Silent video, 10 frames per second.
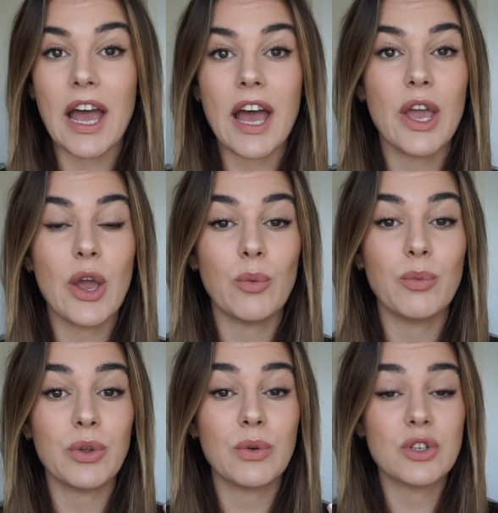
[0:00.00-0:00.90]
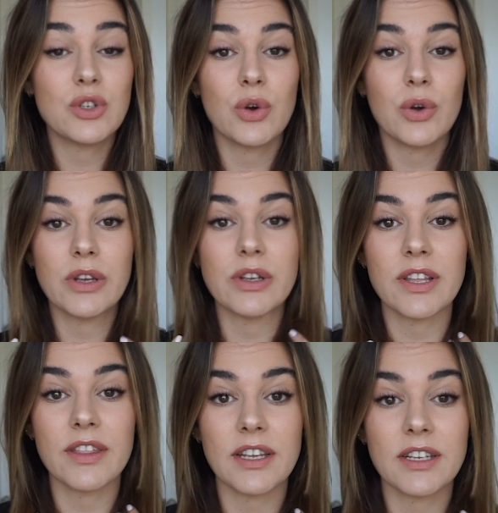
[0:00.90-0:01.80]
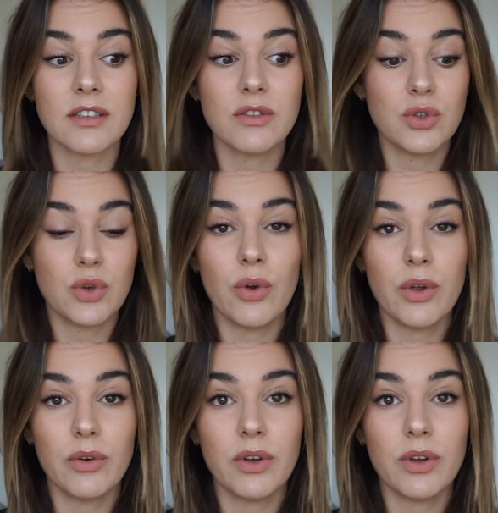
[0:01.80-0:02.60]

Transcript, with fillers: I hope you enjoyed this tutorial.